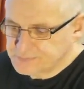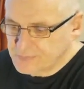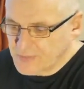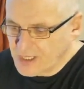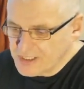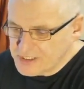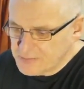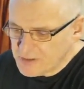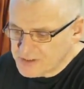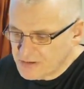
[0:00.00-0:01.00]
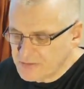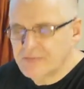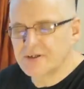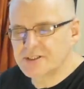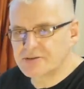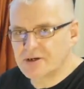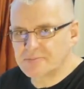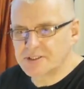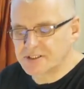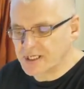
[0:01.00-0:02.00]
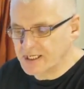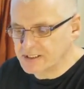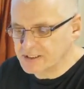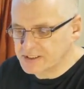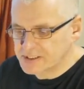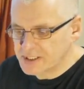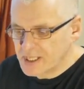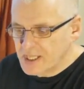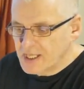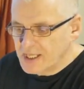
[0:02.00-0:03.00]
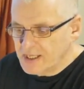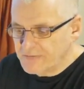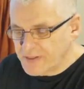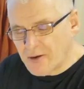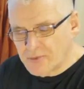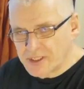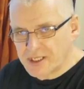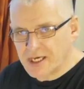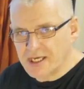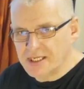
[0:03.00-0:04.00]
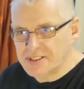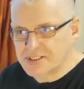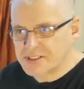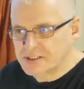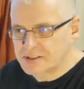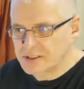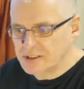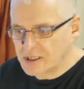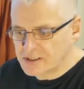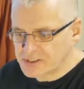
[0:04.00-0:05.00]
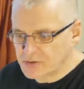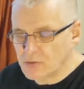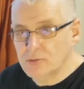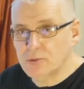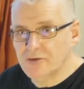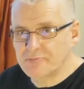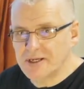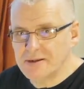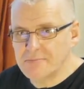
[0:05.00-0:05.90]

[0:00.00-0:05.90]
Now, Isabel's going for an interrupted cadence. If that were the case, the last chord would have been